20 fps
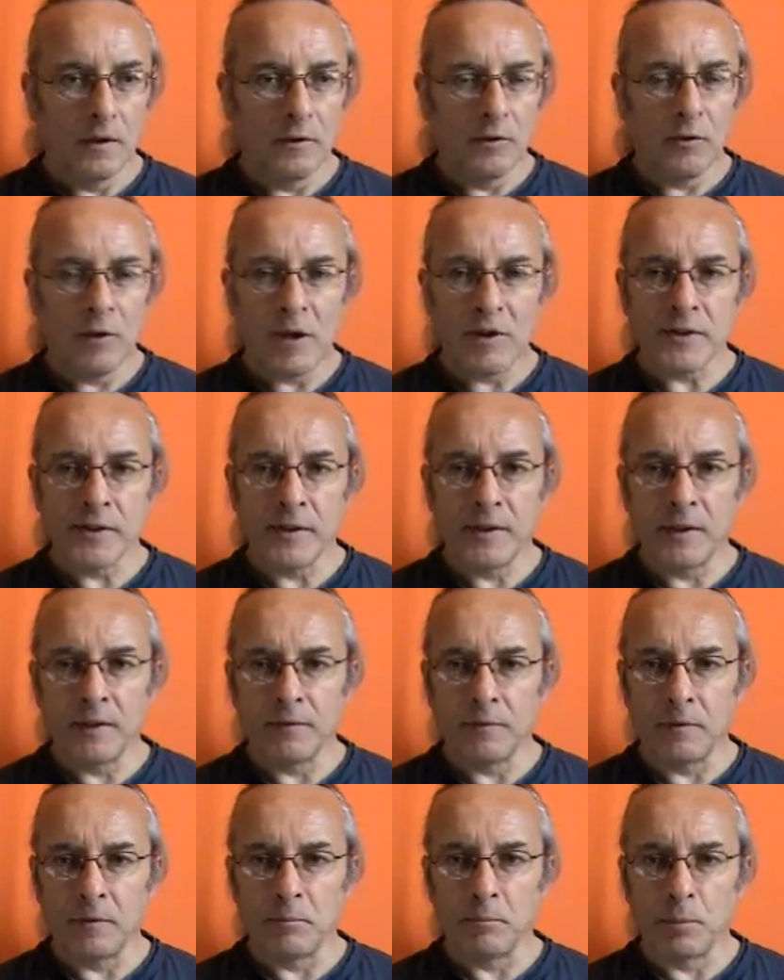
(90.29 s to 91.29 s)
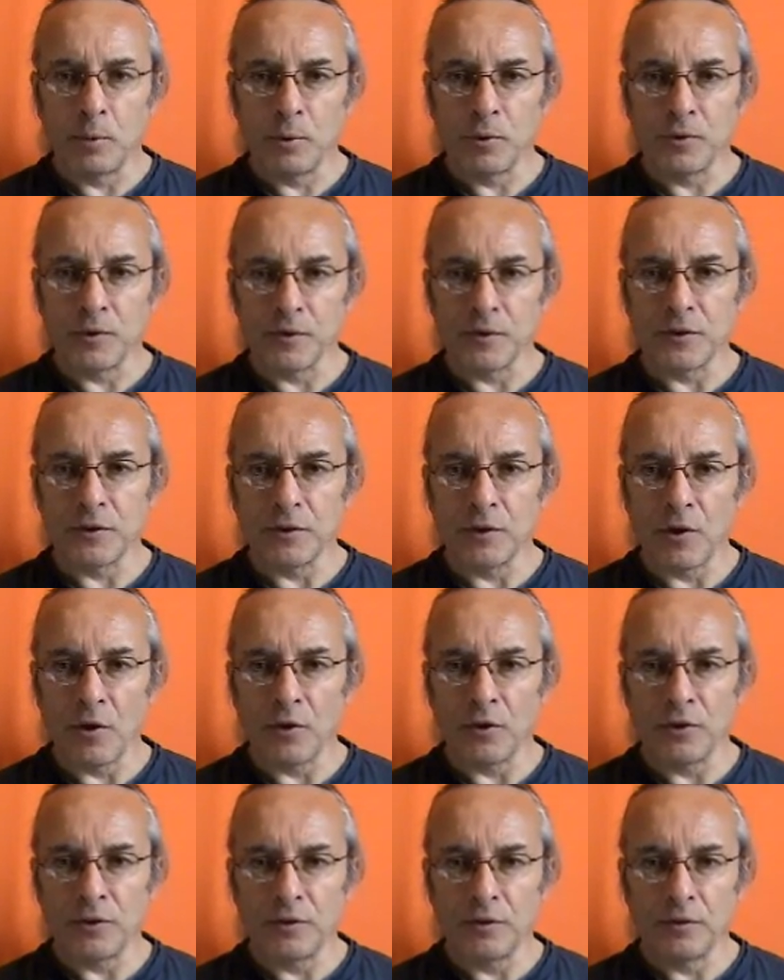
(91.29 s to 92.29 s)
You're actually giving importance to
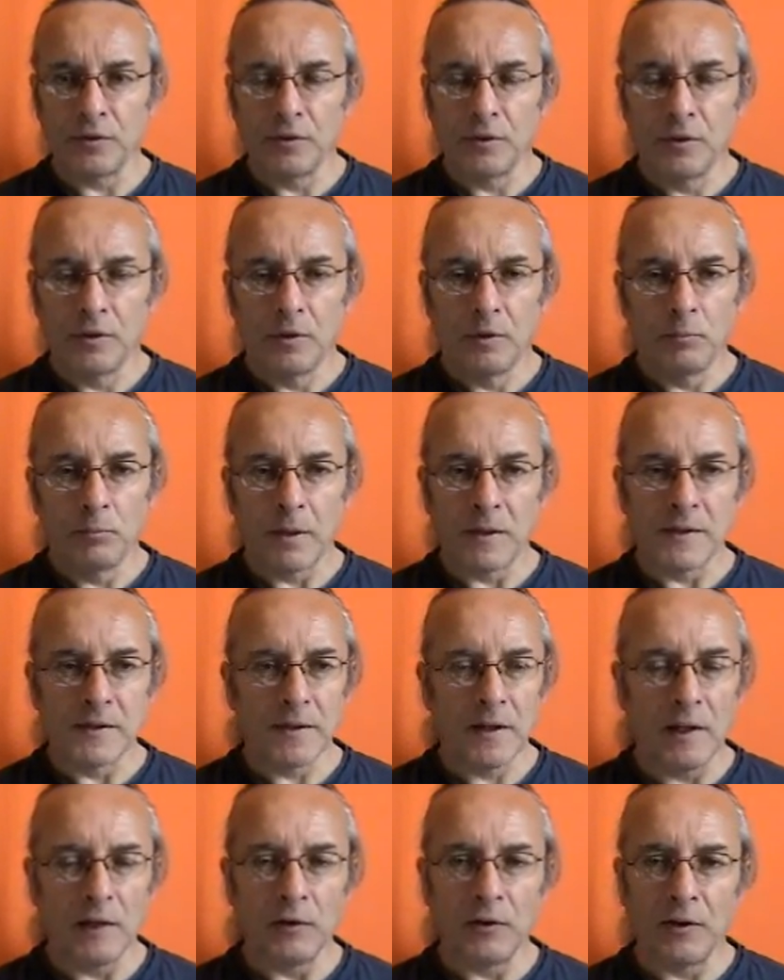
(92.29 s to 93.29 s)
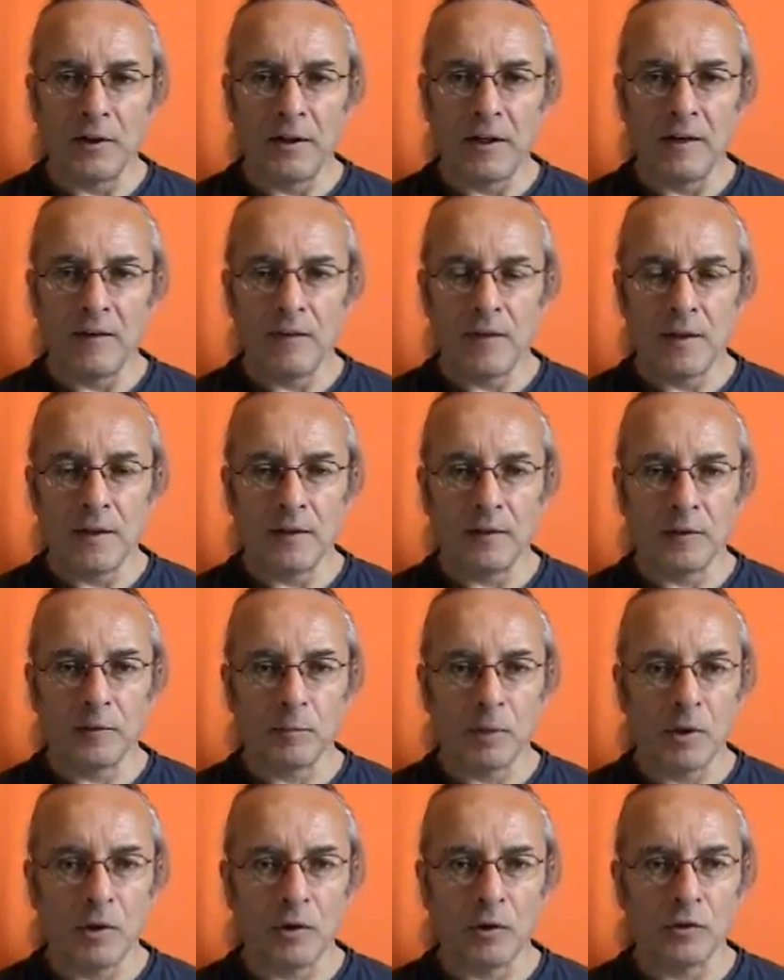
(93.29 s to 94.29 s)
God by saying you're an atheist,
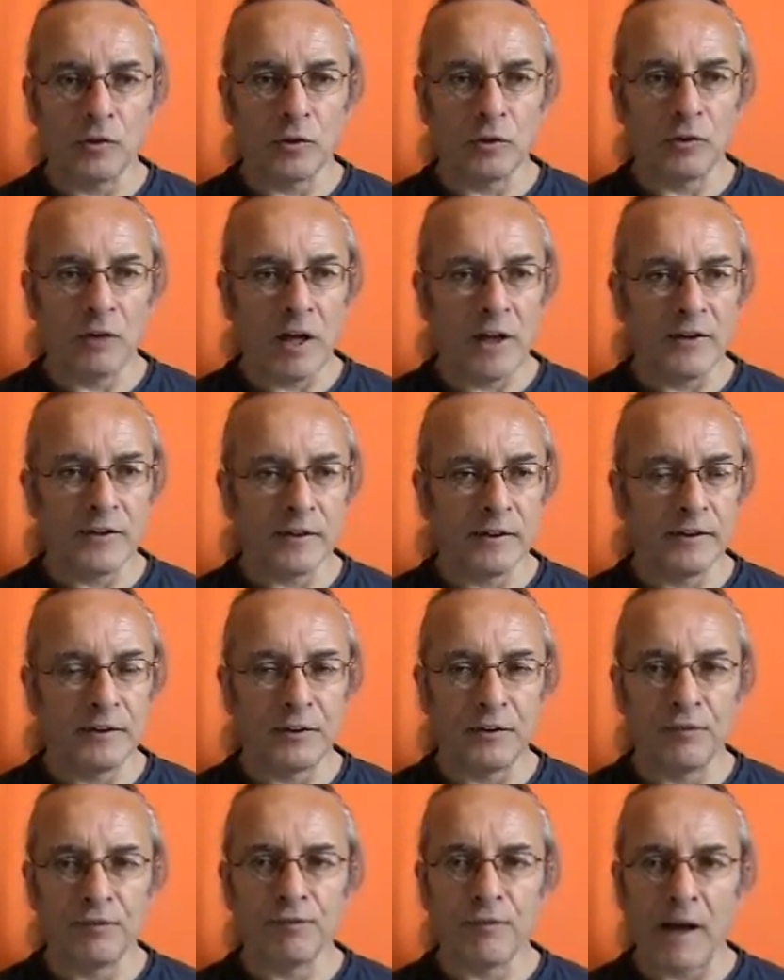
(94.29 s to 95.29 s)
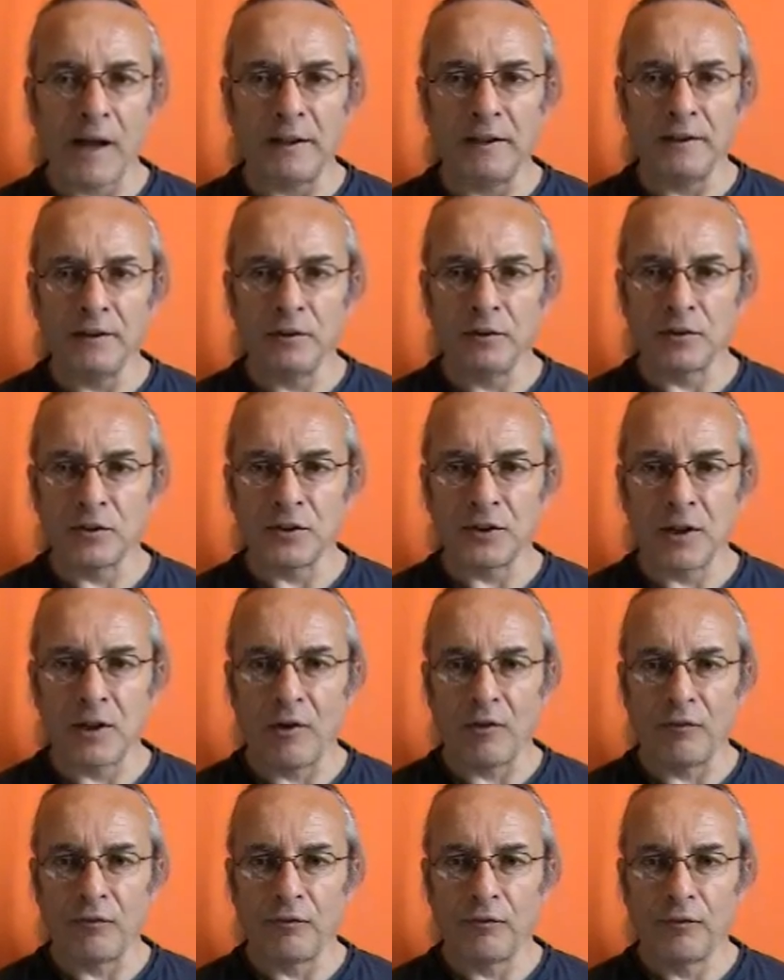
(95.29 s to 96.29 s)
because you're actually defining
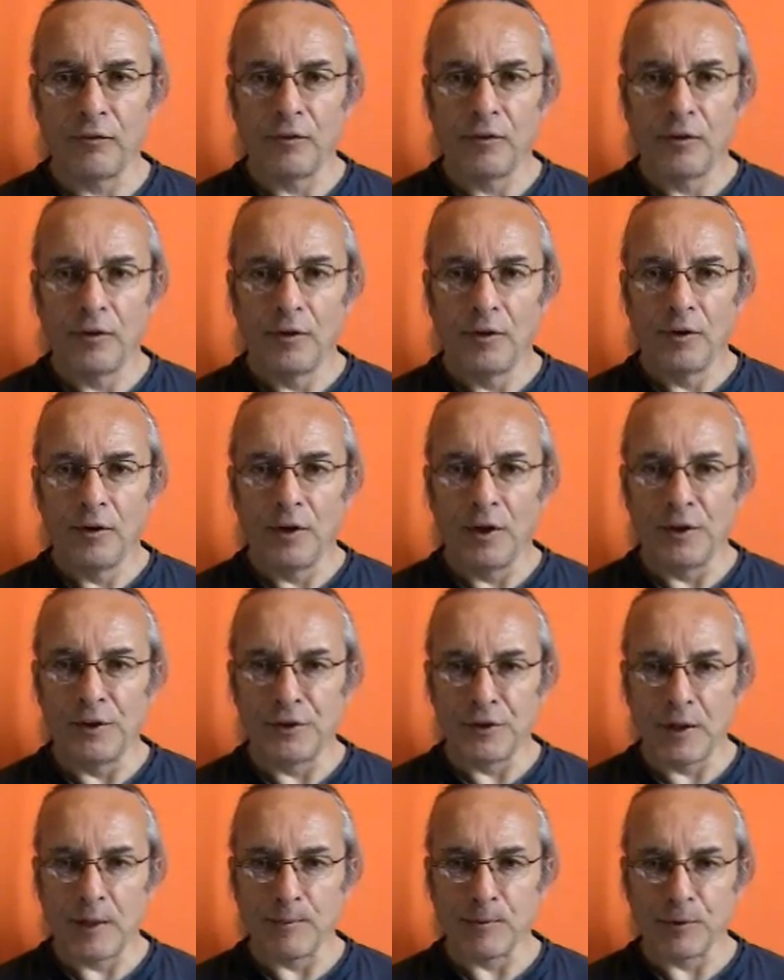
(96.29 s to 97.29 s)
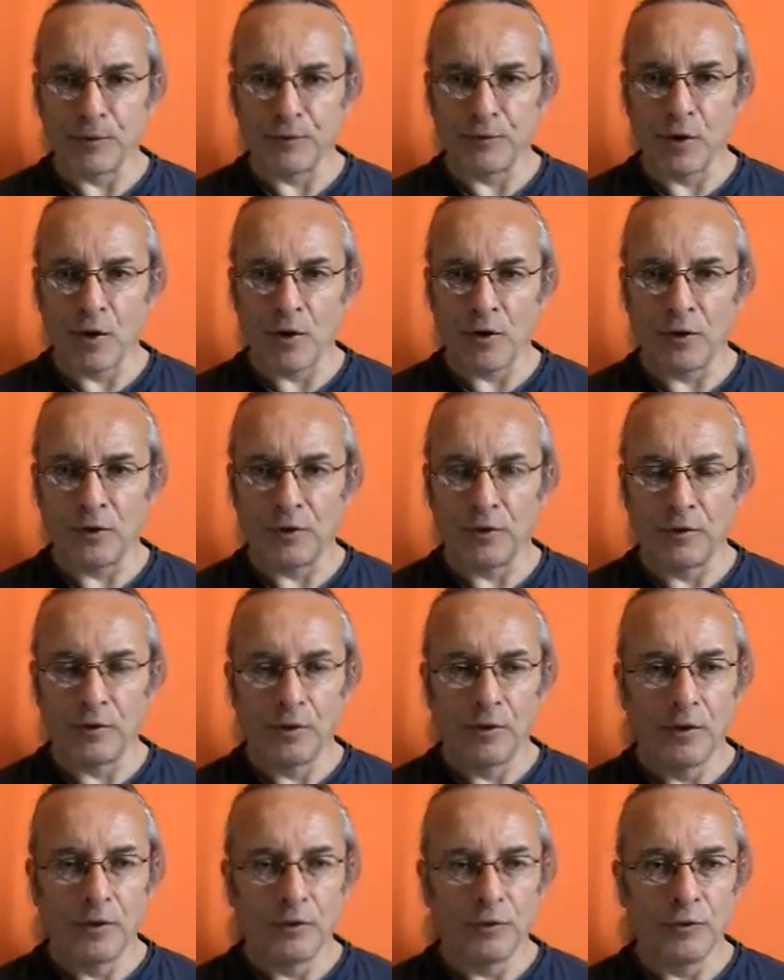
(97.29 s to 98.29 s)
yourself in terms of God.
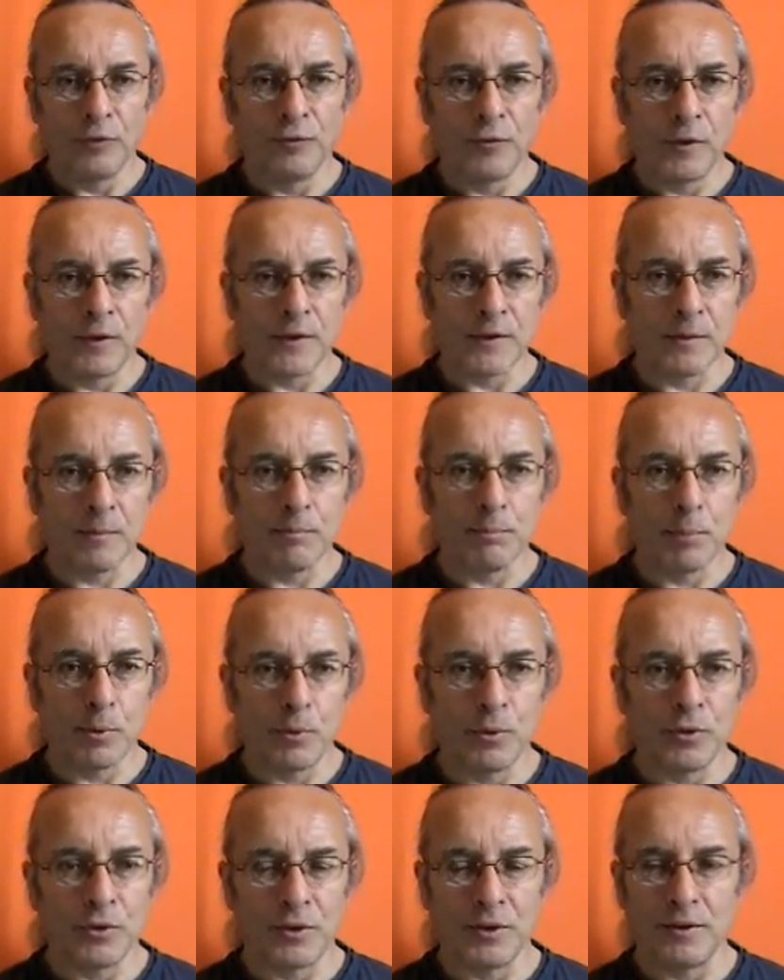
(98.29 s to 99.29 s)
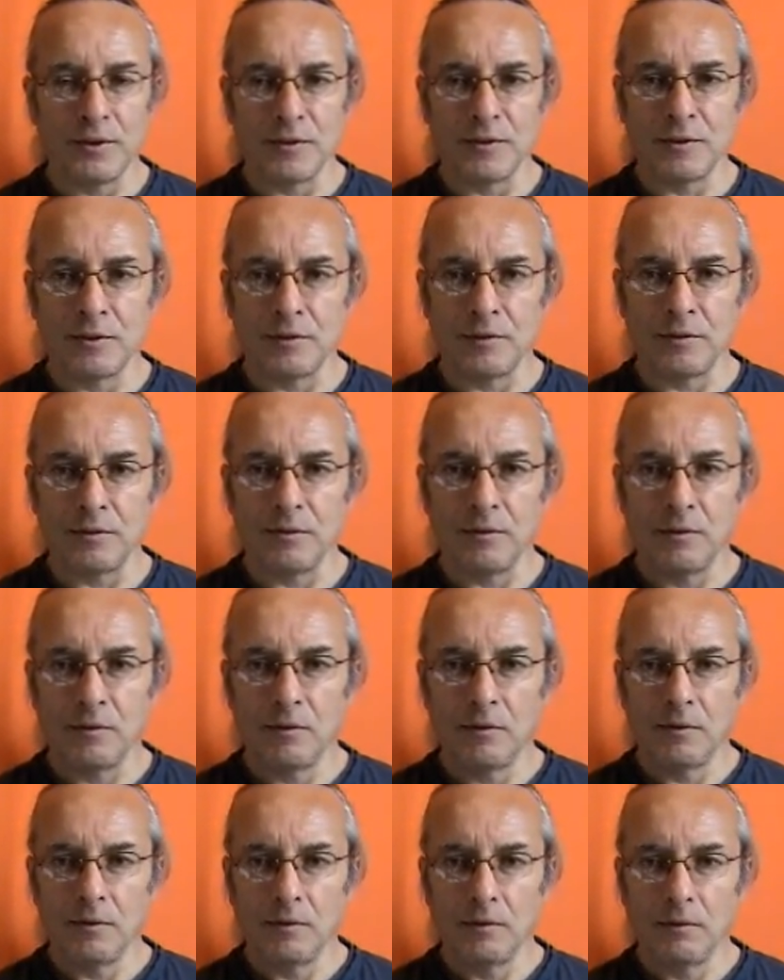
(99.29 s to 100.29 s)
You feel it's important to
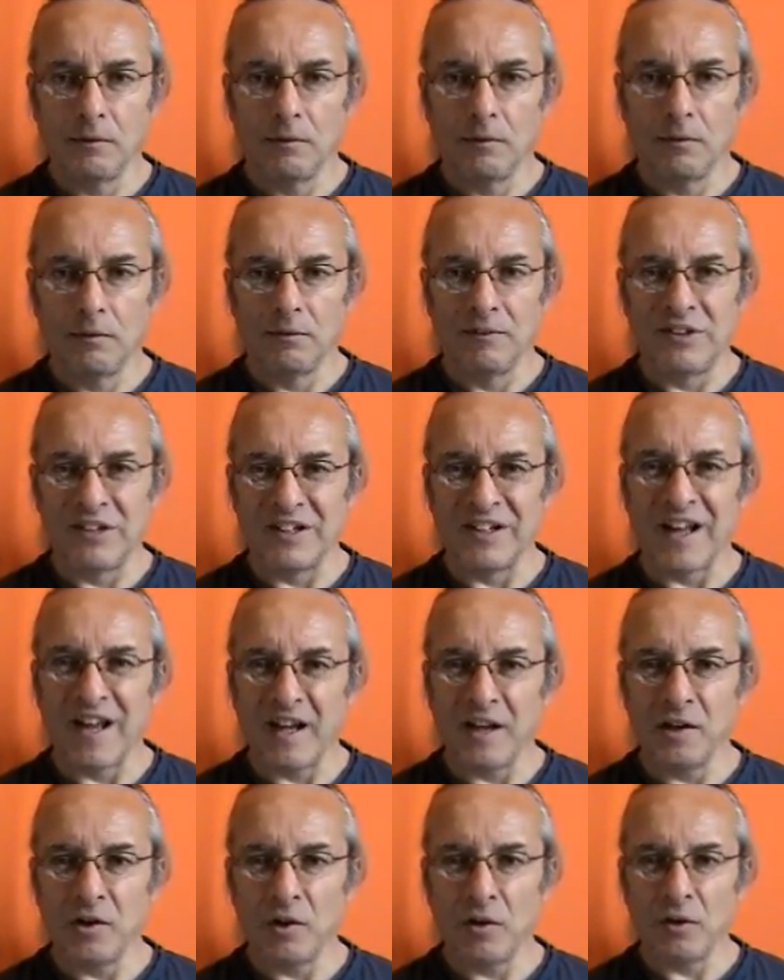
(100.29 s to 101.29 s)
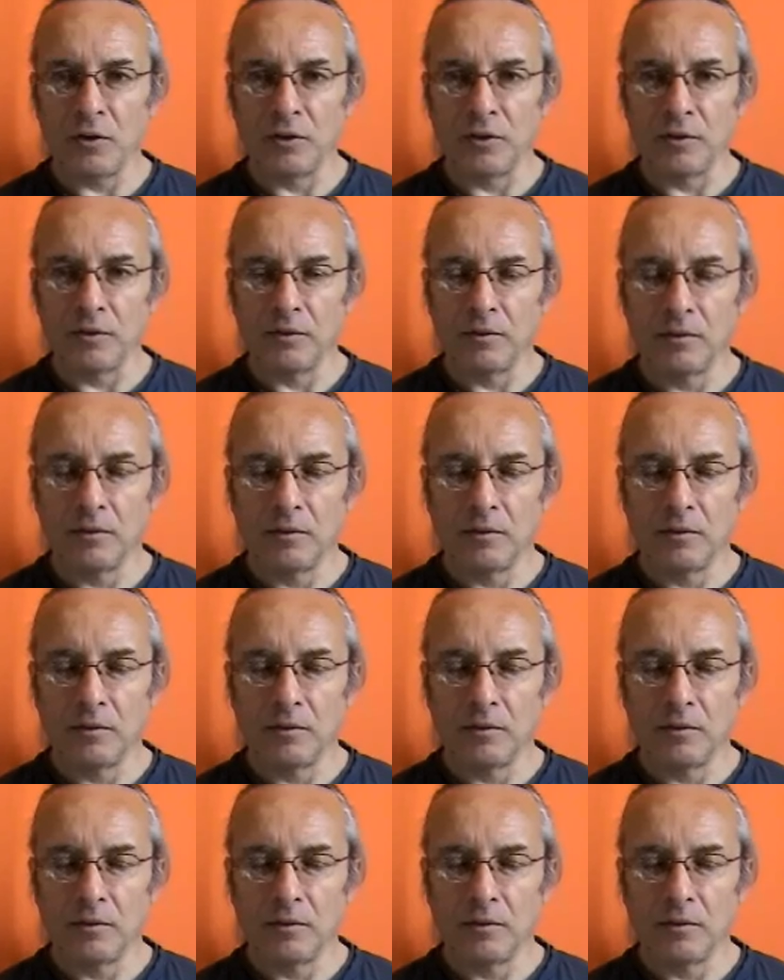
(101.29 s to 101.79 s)
deny God.